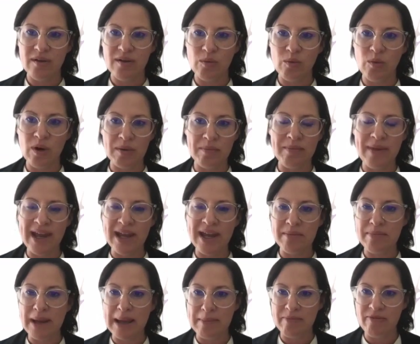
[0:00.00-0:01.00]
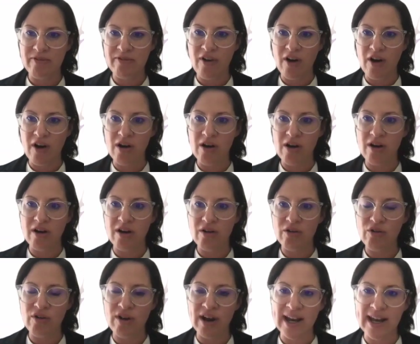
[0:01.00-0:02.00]
what made PEPFAR
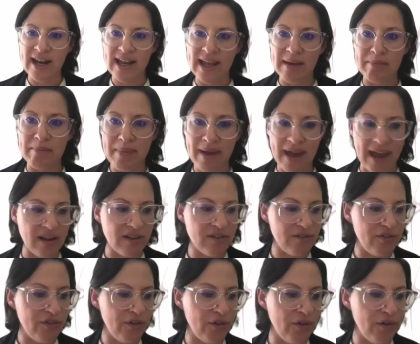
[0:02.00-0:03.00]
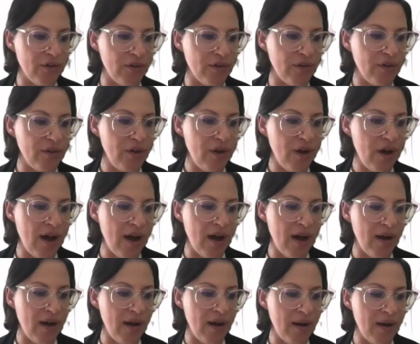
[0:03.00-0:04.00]
really impactful
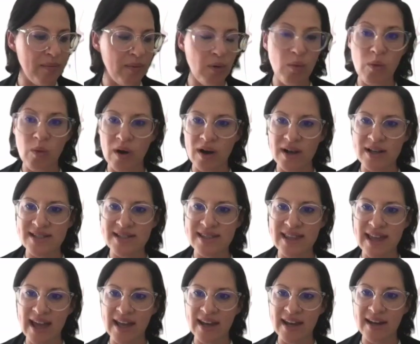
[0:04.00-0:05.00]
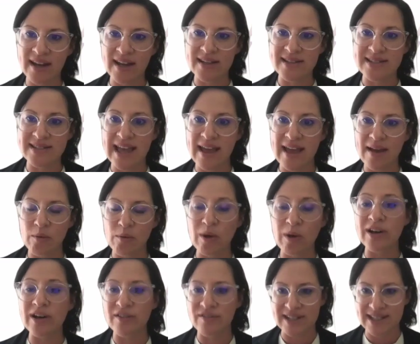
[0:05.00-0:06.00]
was that
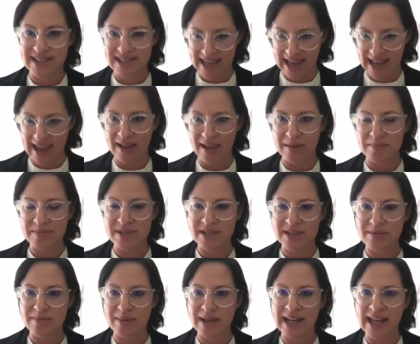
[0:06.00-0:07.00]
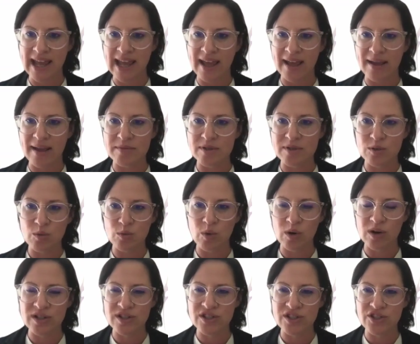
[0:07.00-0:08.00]
one of its aims, its many aims,
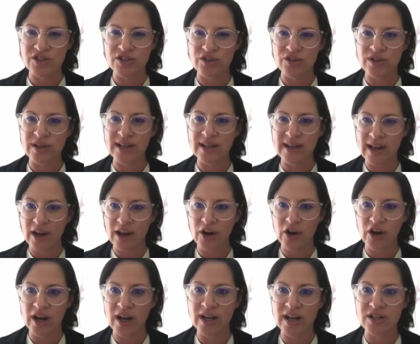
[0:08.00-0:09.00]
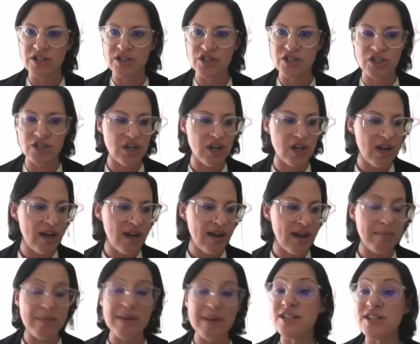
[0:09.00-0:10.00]
was to encourage
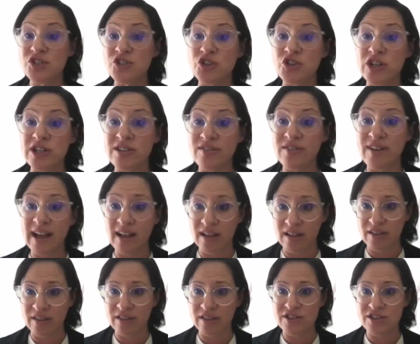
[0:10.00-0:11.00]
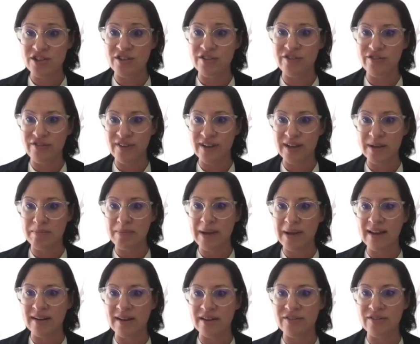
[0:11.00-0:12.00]
ministries of health to fit
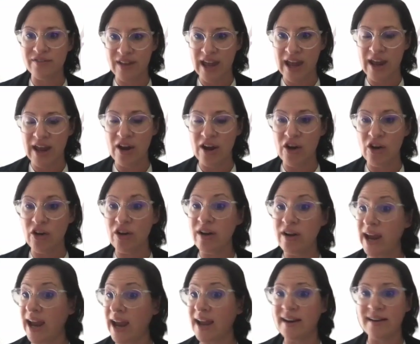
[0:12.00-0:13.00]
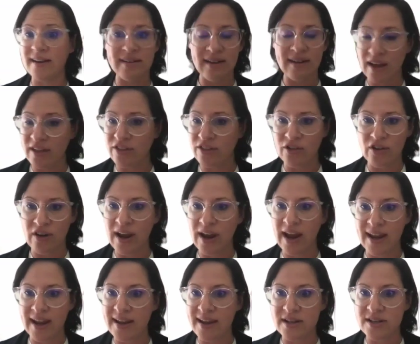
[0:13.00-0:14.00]
palliative care and other
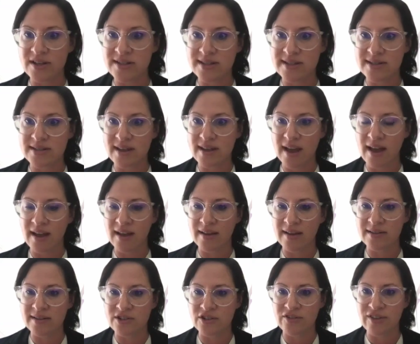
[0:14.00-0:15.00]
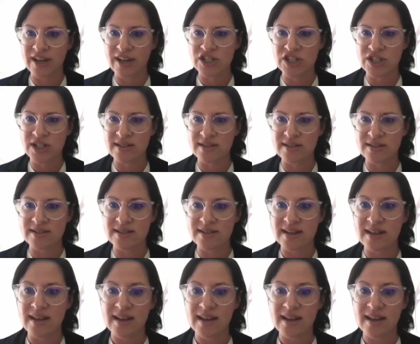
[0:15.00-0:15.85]
AIDS interventions